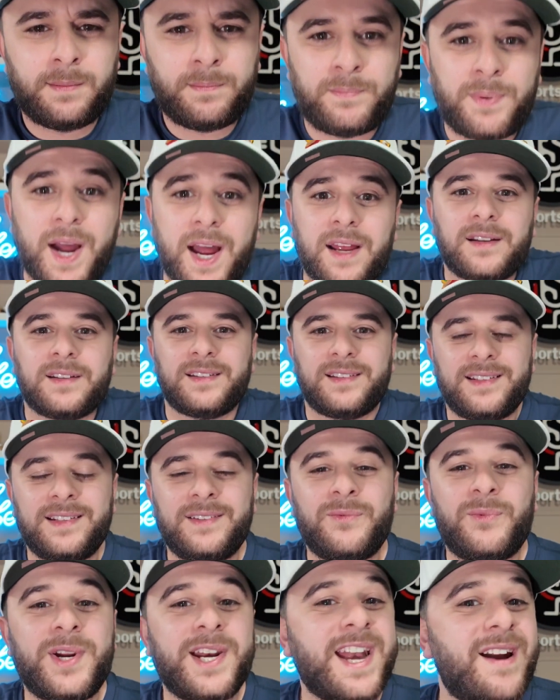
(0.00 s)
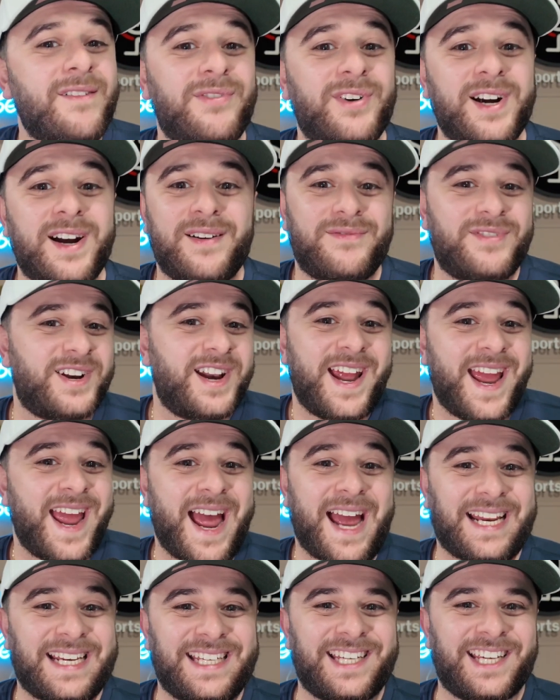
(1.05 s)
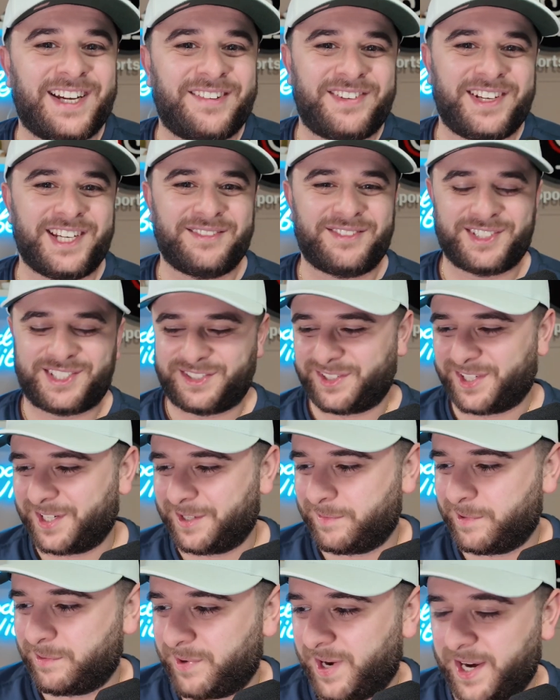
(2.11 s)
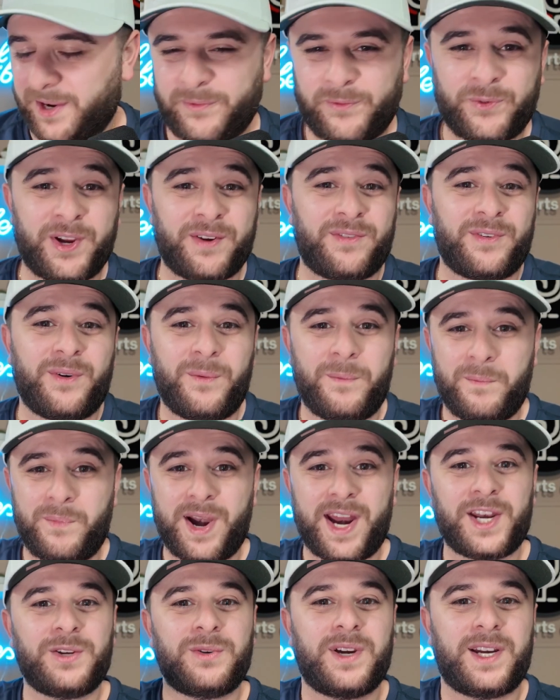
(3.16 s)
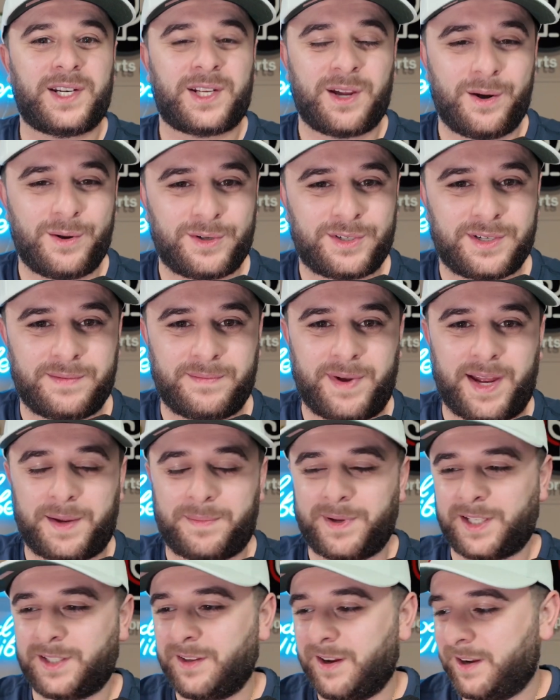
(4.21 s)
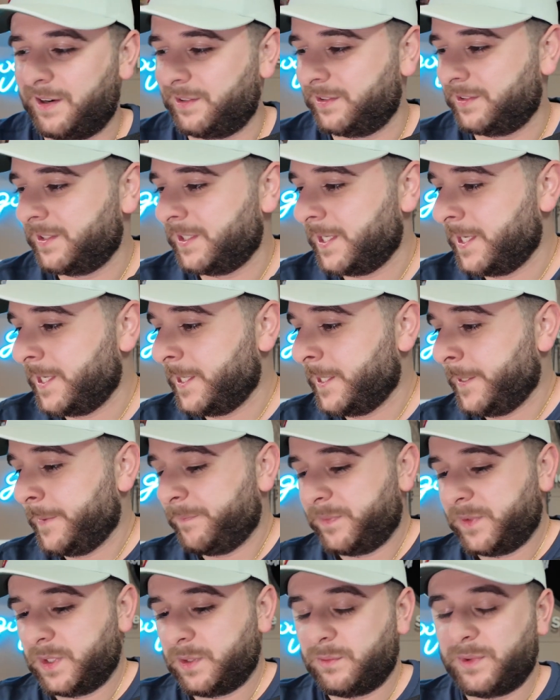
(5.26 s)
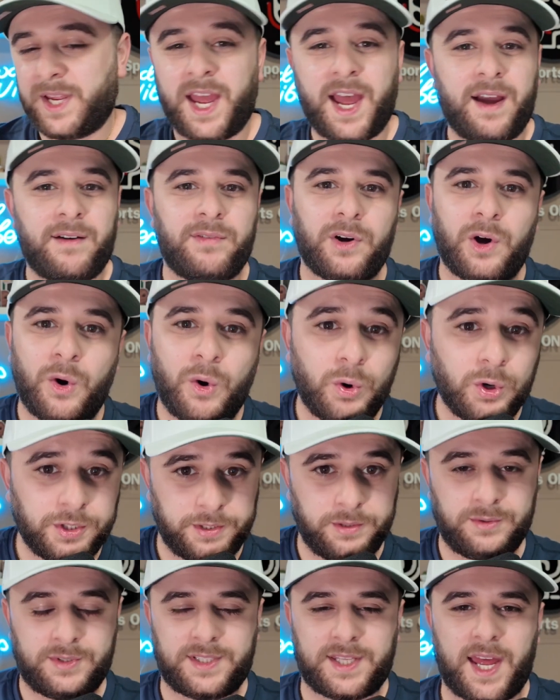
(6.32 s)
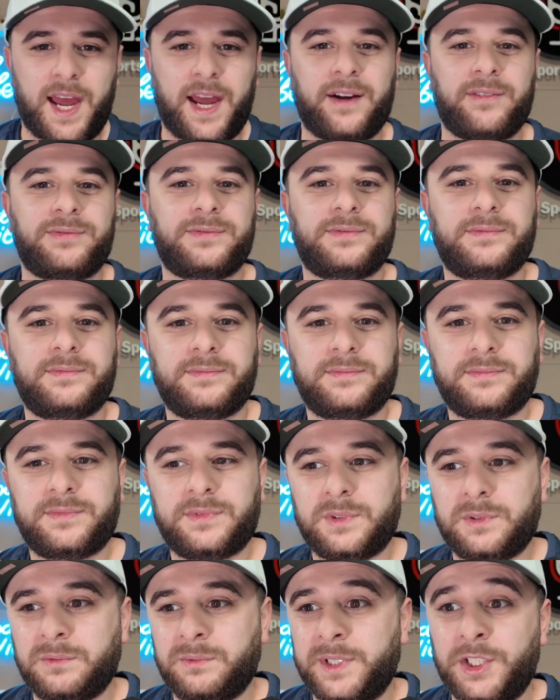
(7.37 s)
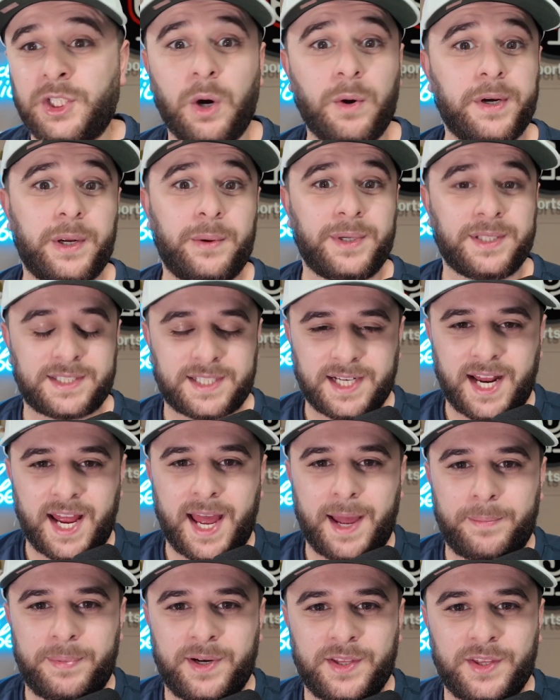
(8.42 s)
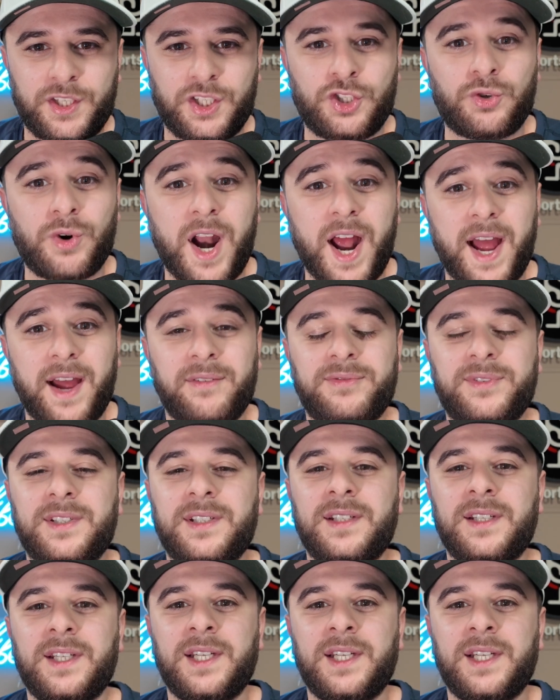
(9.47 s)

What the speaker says: But we never have an idea if any of us are going to be right. We have a brand new head coach in Mike McDonald. We have a whole new staff. We don't know what's going to happen in the draft.